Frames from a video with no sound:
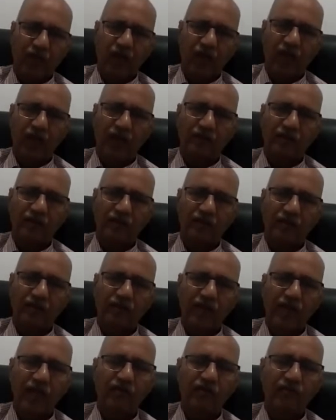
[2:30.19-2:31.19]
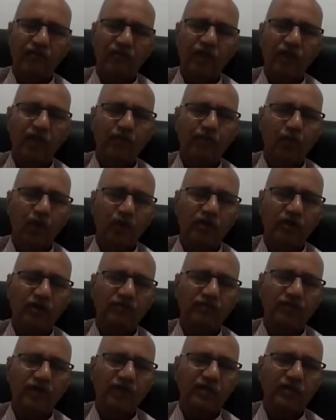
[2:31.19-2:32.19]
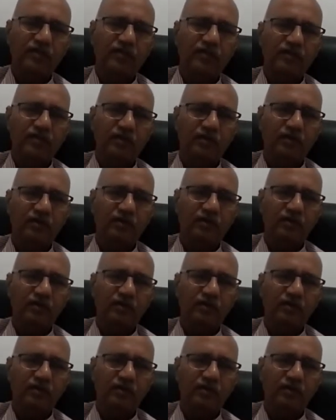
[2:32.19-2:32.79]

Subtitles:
and they are very important for us